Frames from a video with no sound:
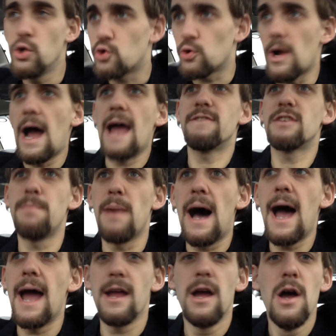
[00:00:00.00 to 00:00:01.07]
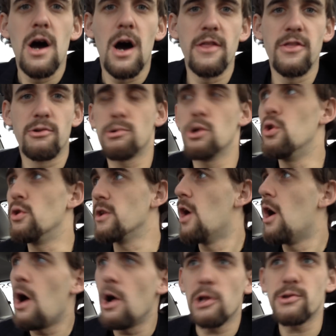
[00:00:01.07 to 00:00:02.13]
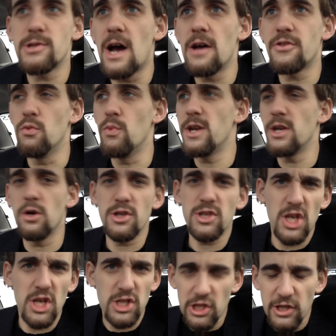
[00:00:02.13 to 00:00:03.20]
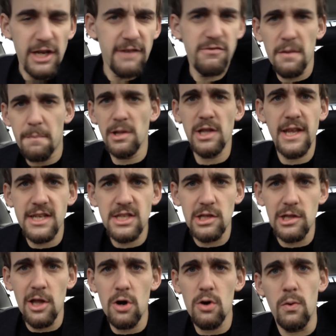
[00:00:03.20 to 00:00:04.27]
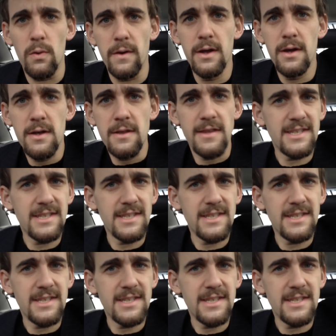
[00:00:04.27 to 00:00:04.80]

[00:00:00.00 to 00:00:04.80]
who drives by on the road and hollers out the window that says, leave the police alone.